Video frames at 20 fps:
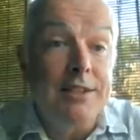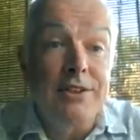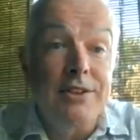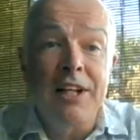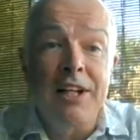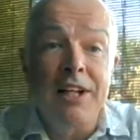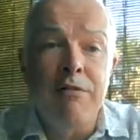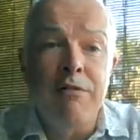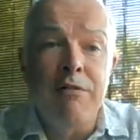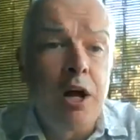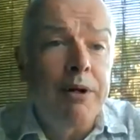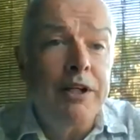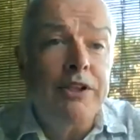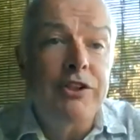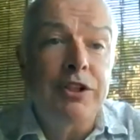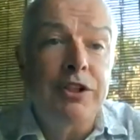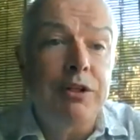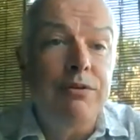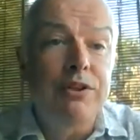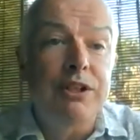So there are no
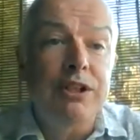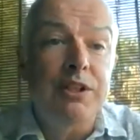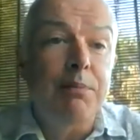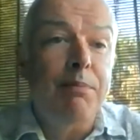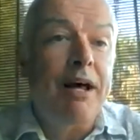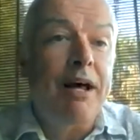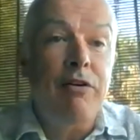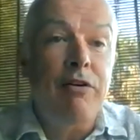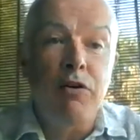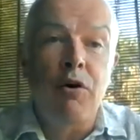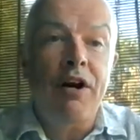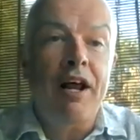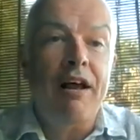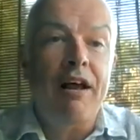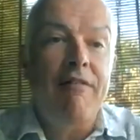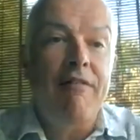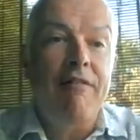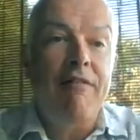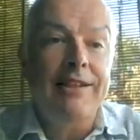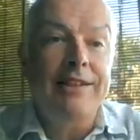excuses about not
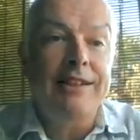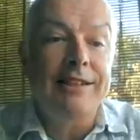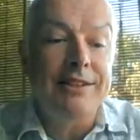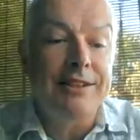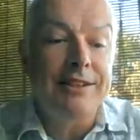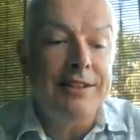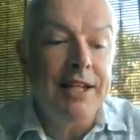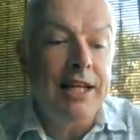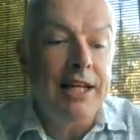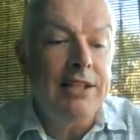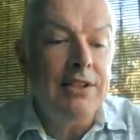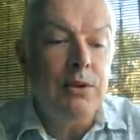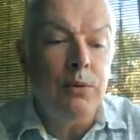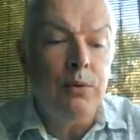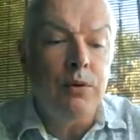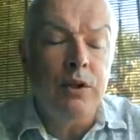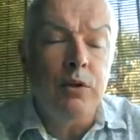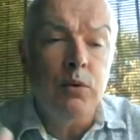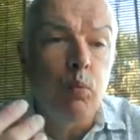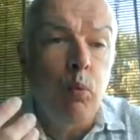having access to data,
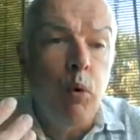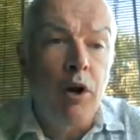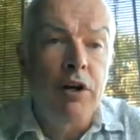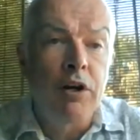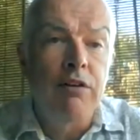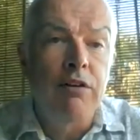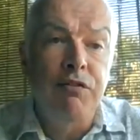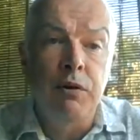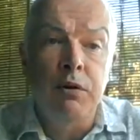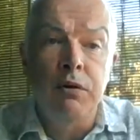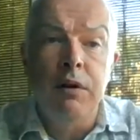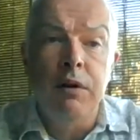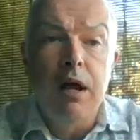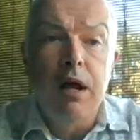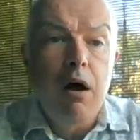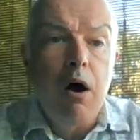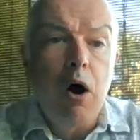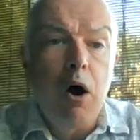all those wonderful